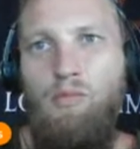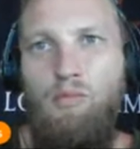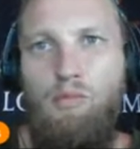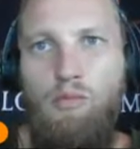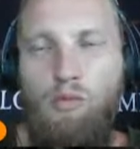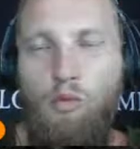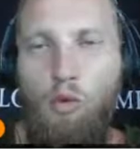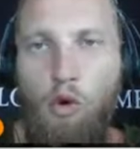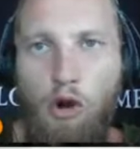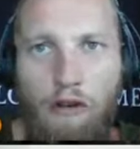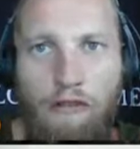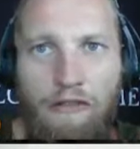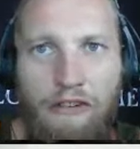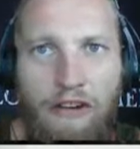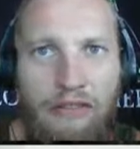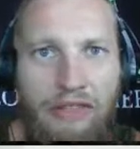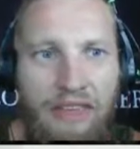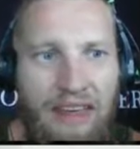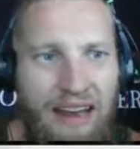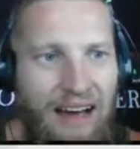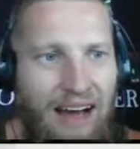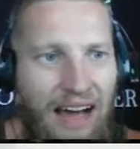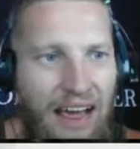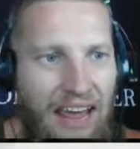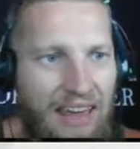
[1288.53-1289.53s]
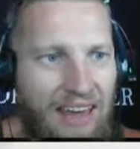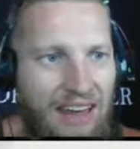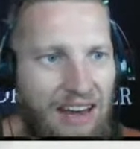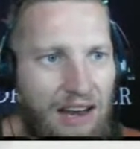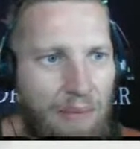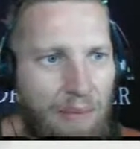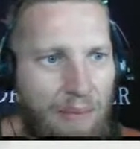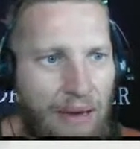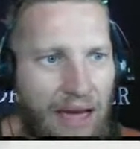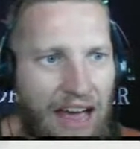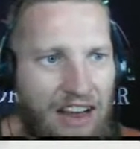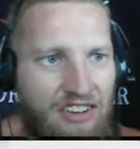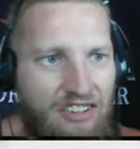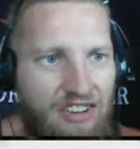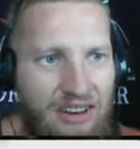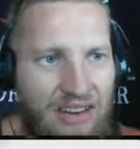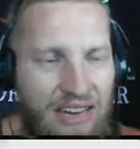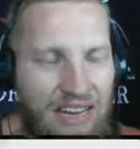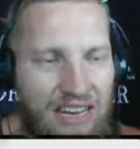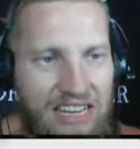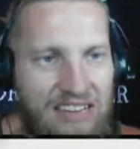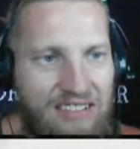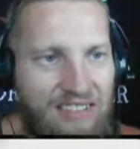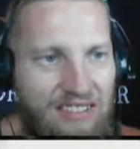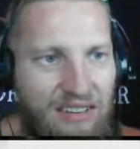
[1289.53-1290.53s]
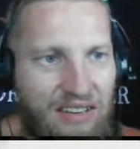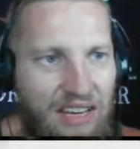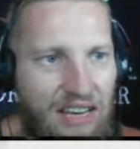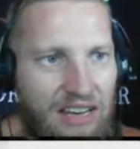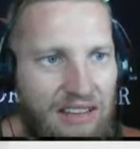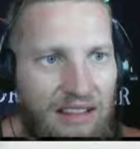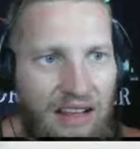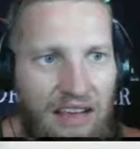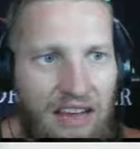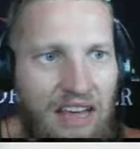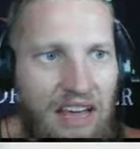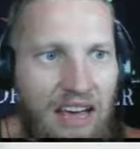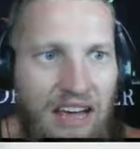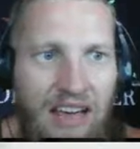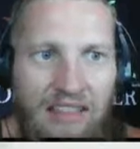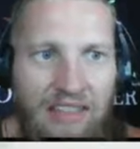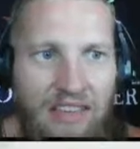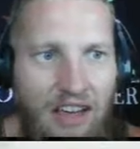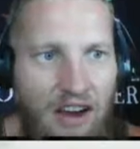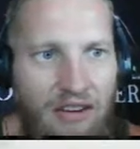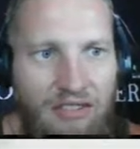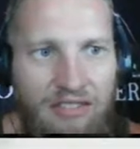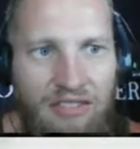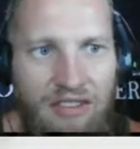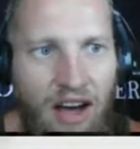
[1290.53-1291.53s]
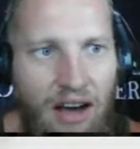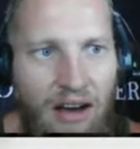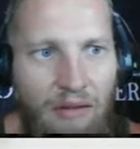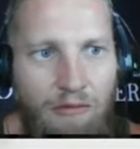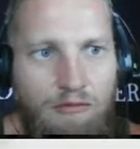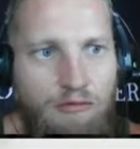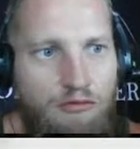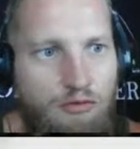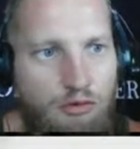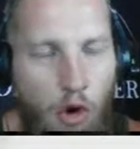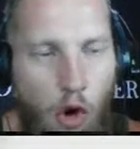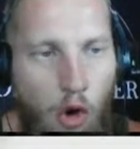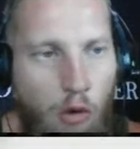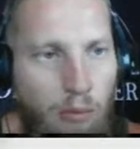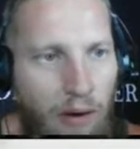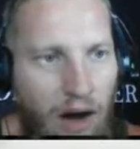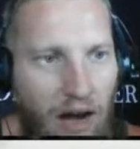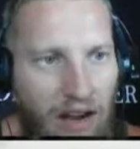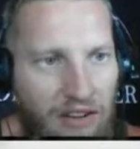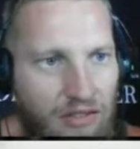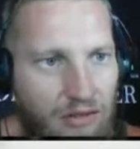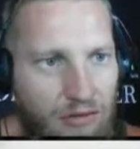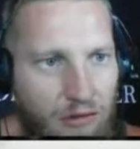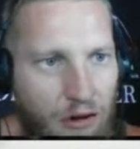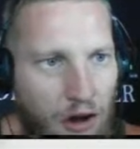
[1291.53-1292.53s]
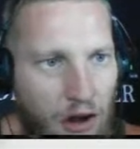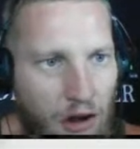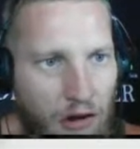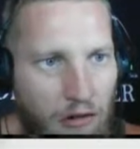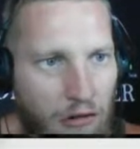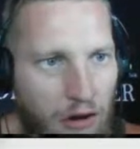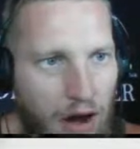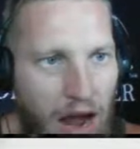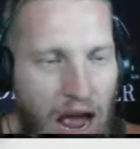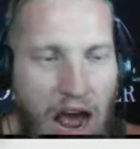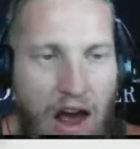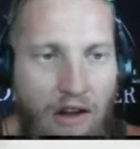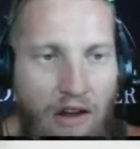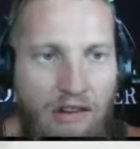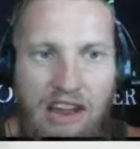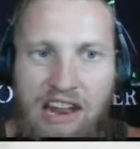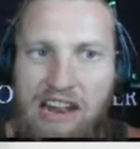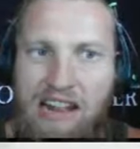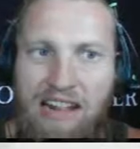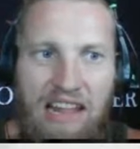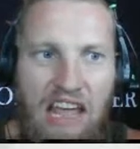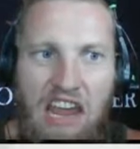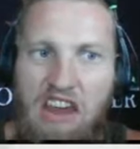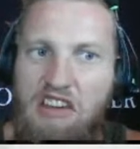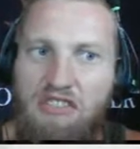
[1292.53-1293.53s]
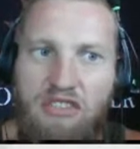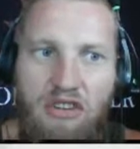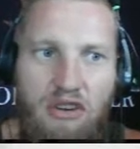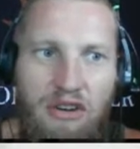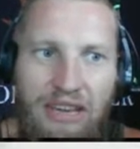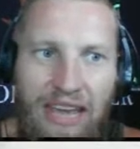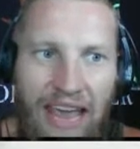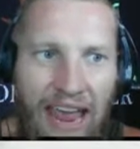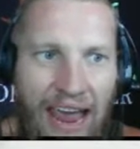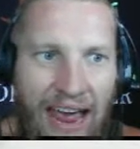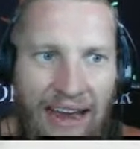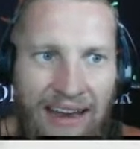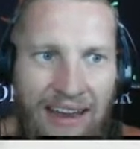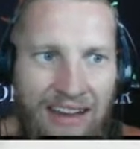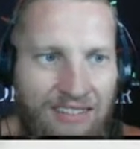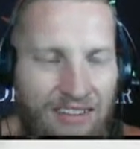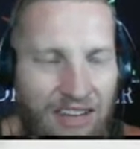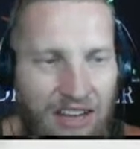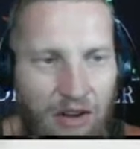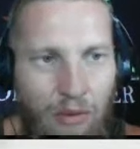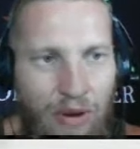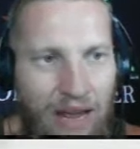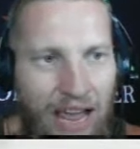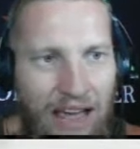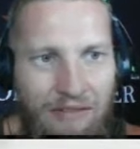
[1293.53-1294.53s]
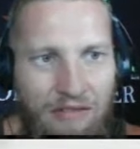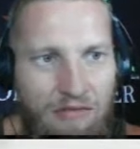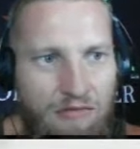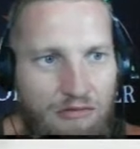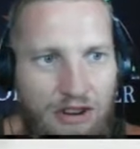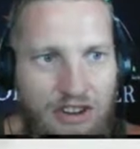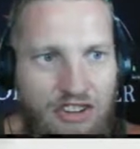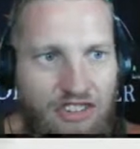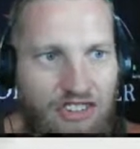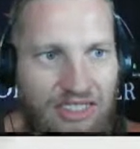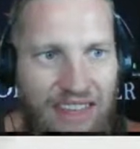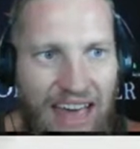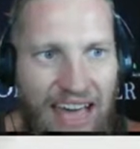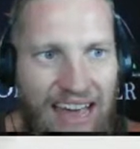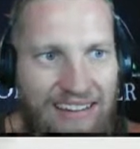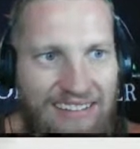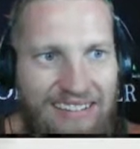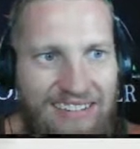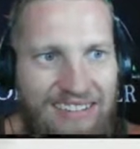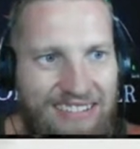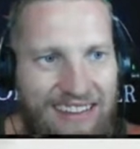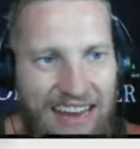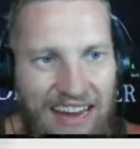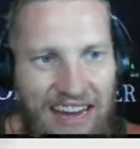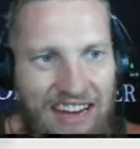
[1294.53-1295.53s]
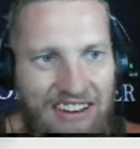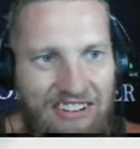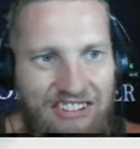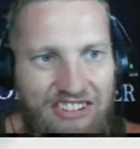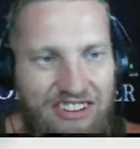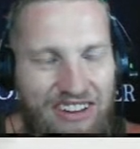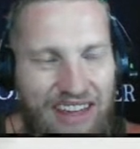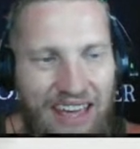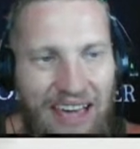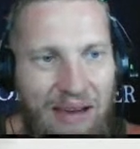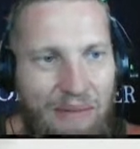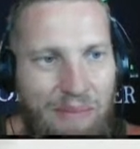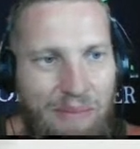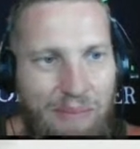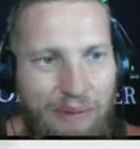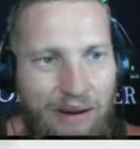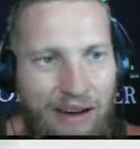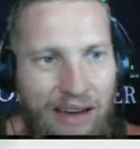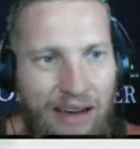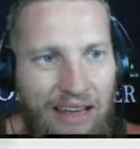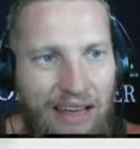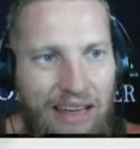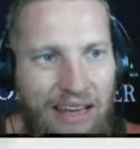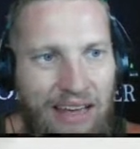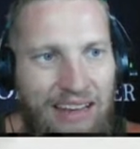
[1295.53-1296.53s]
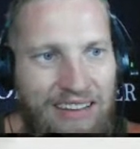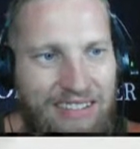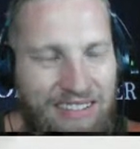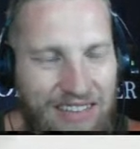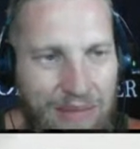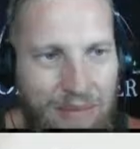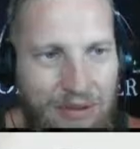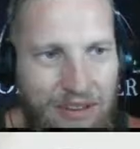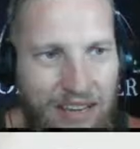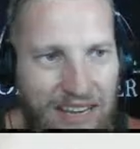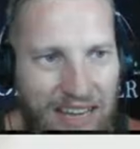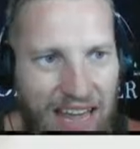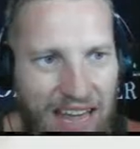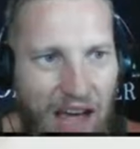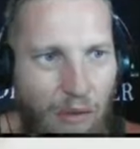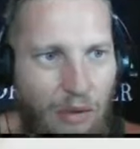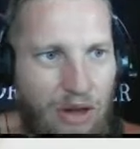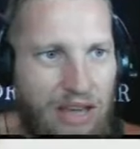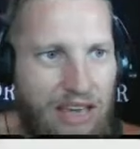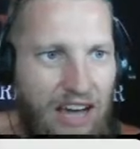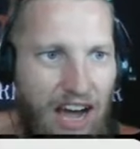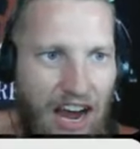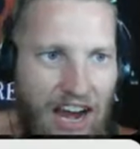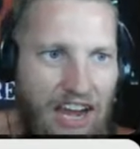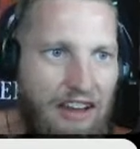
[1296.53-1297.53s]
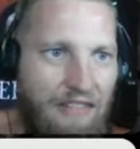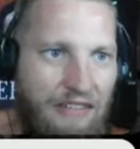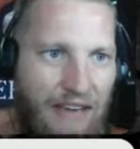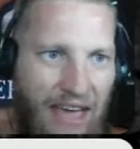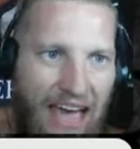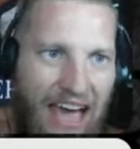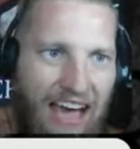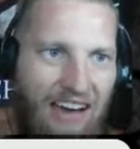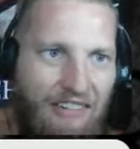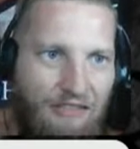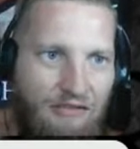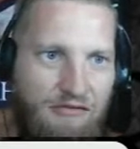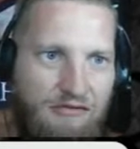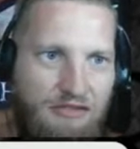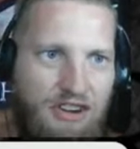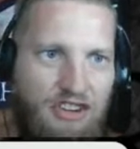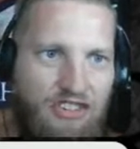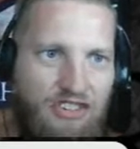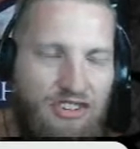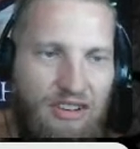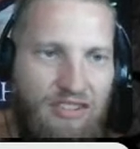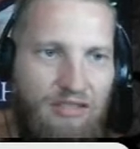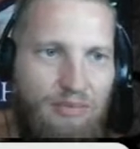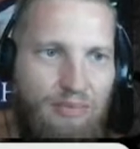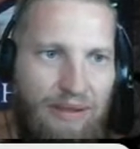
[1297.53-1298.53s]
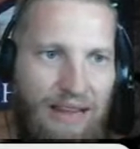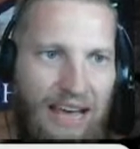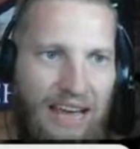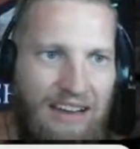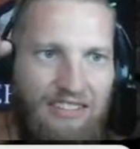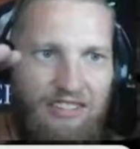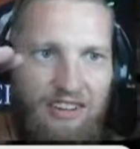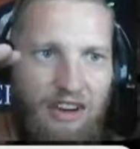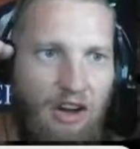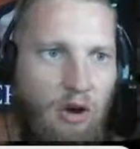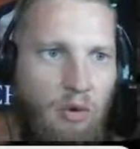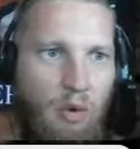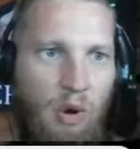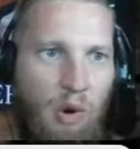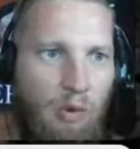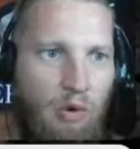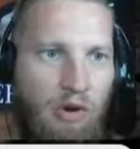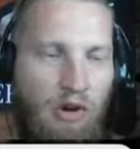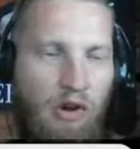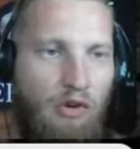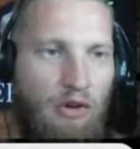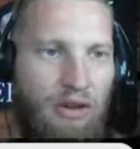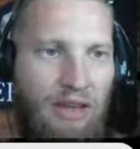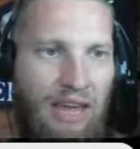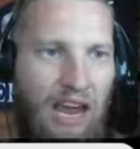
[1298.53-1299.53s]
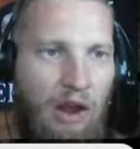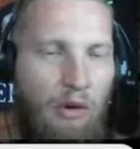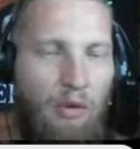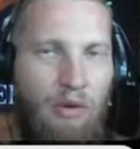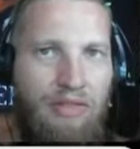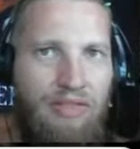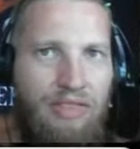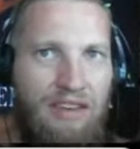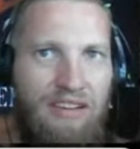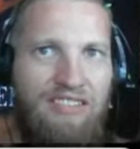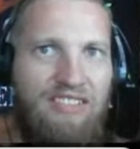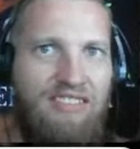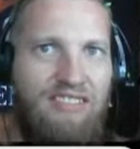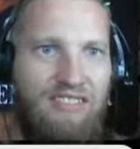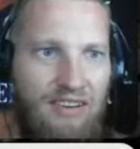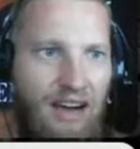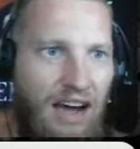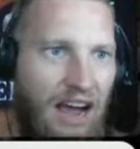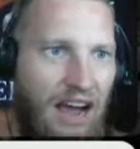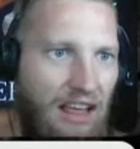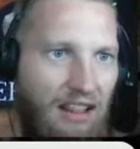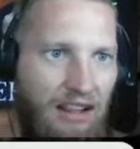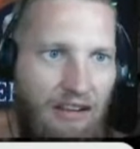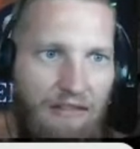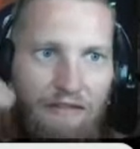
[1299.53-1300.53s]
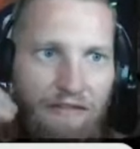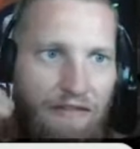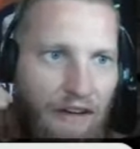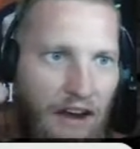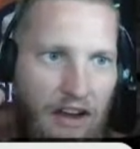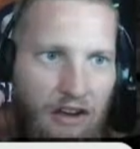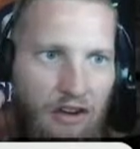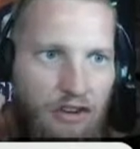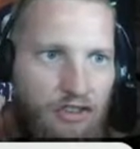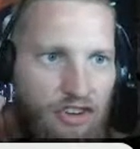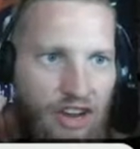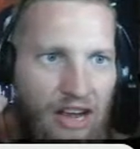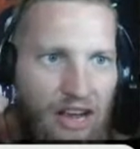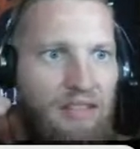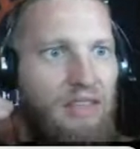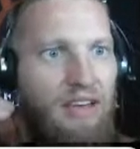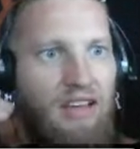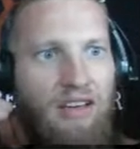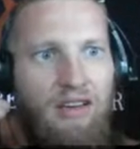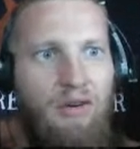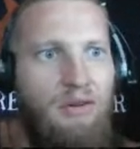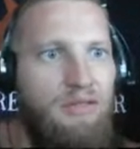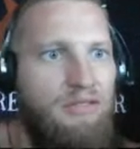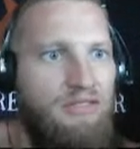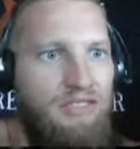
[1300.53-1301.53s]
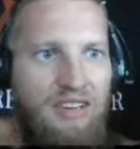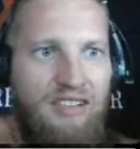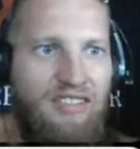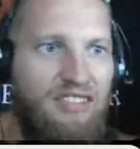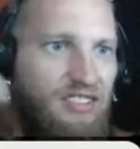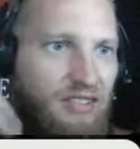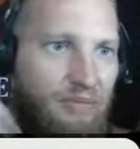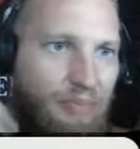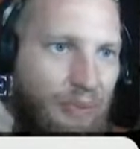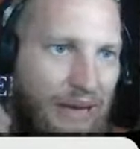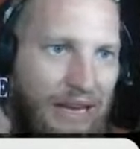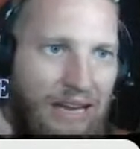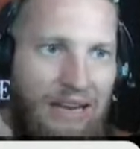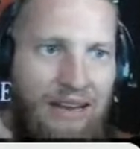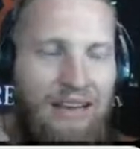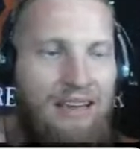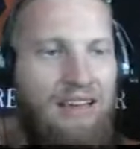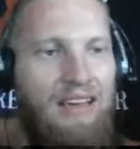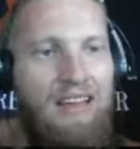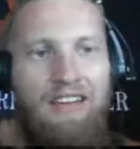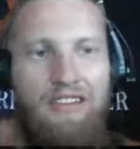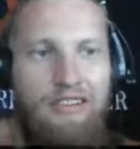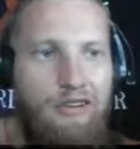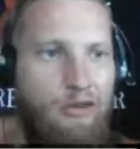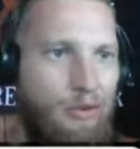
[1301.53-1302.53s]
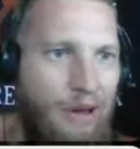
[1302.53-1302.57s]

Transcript: warfare that I can imagine easily. Like there's not robots running around and laser cannons. Like we haven't reached that stage yet, but it seems like, we kind of have reached this plateau where we're okay with this style of fighter jet that goes this speed and can do